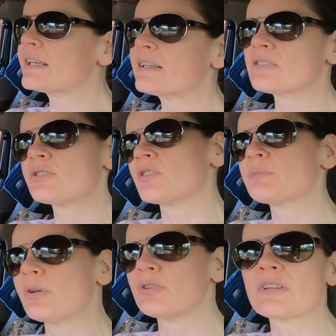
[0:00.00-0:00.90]
it because John's
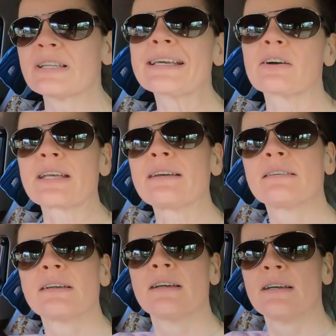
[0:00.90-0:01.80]
put another leg on it.
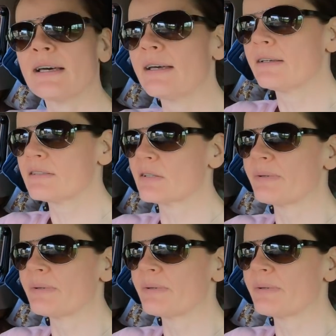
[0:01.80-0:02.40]
Uh, yeah, so,